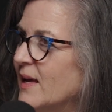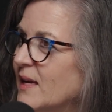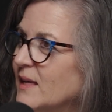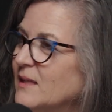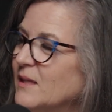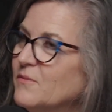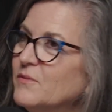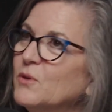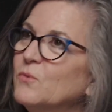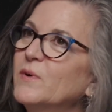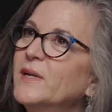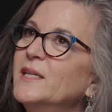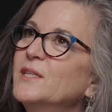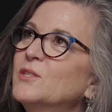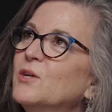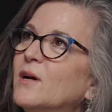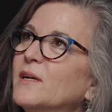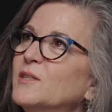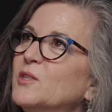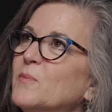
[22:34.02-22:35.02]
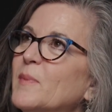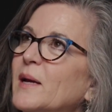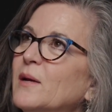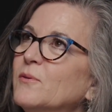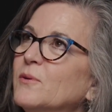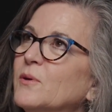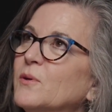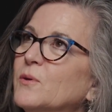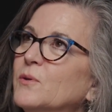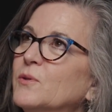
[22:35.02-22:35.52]
And I love that when he talked
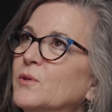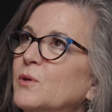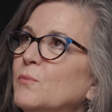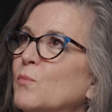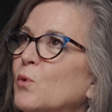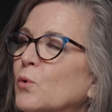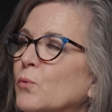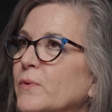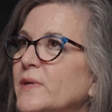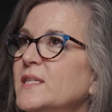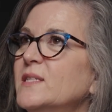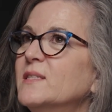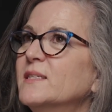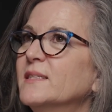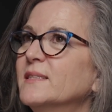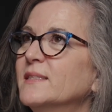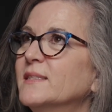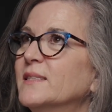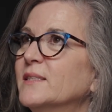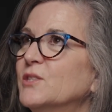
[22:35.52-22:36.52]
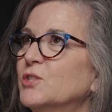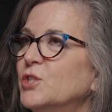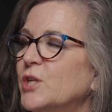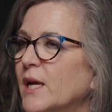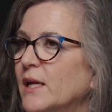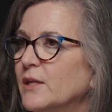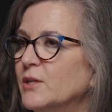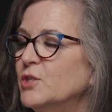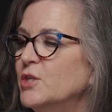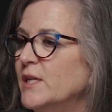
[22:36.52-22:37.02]
about the more recent
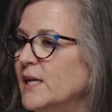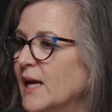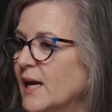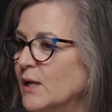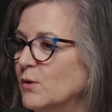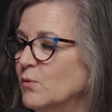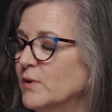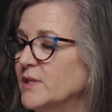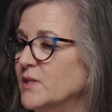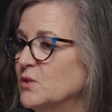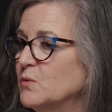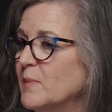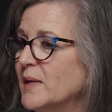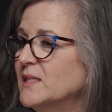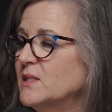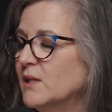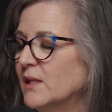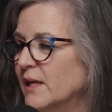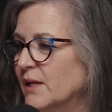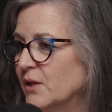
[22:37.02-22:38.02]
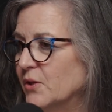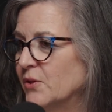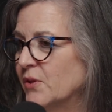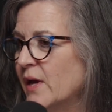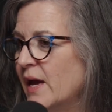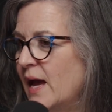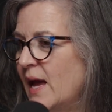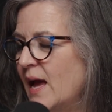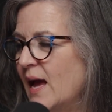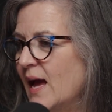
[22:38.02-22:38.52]
challenge he had with his mental health,
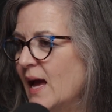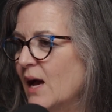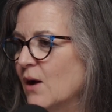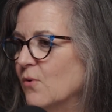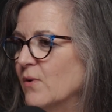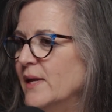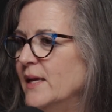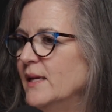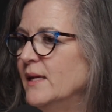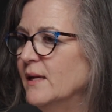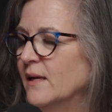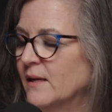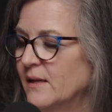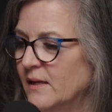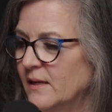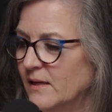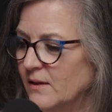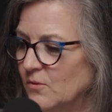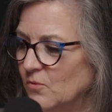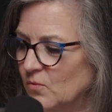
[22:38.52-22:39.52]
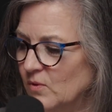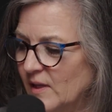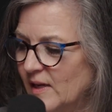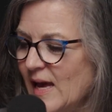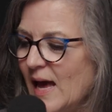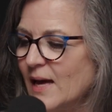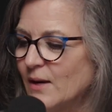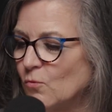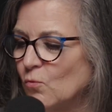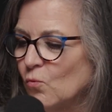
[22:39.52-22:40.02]
how he
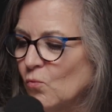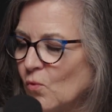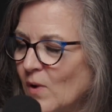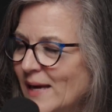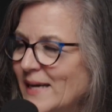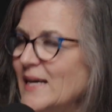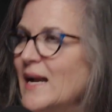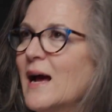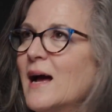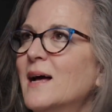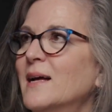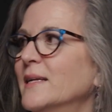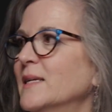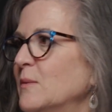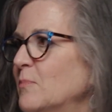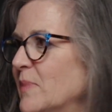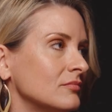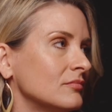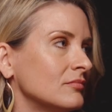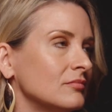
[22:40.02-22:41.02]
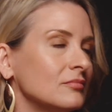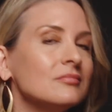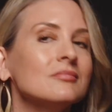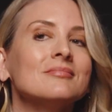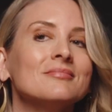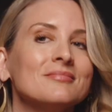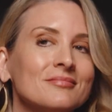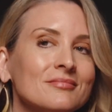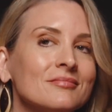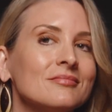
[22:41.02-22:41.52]
got right on it.
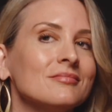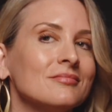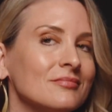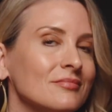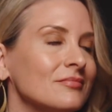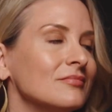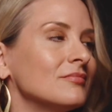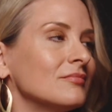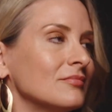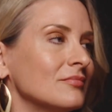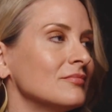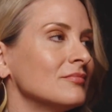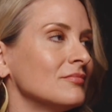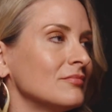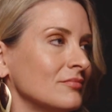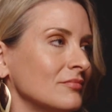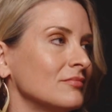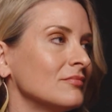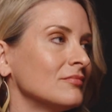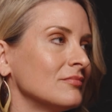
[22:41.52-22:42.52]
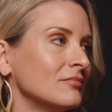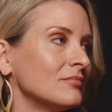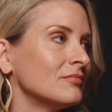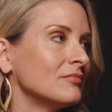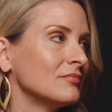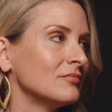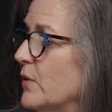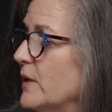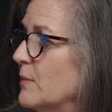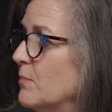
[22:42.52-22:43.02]
He went right into
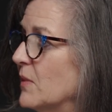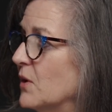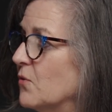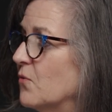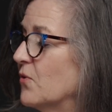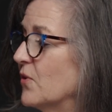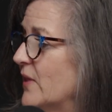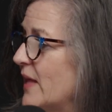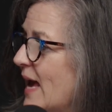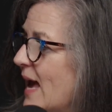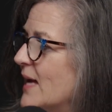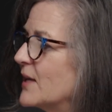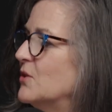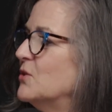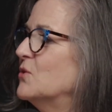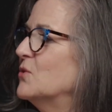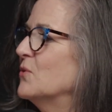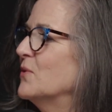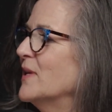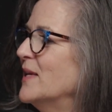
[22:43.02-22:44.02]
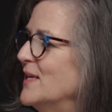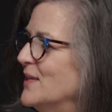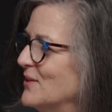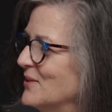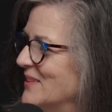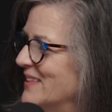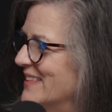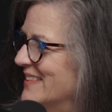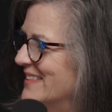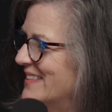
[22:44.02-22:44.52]
getting treatment for that so that he
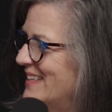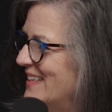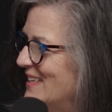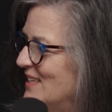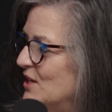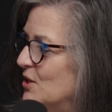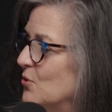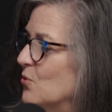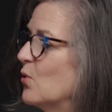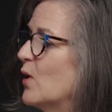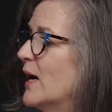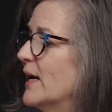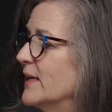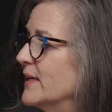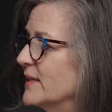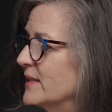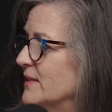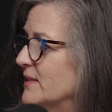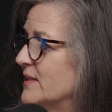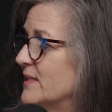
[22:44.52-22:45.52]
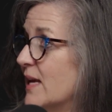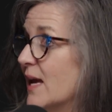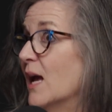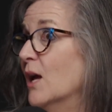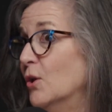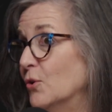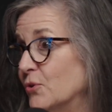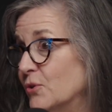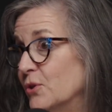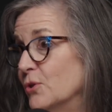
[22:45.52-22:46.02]
could continue on his
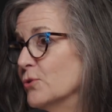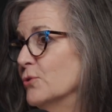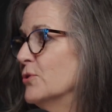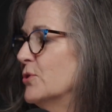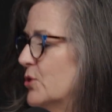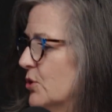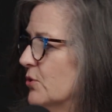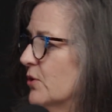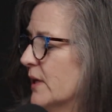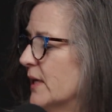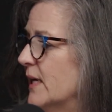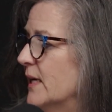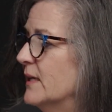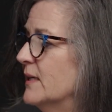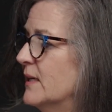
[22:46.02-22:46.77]
healthier journey.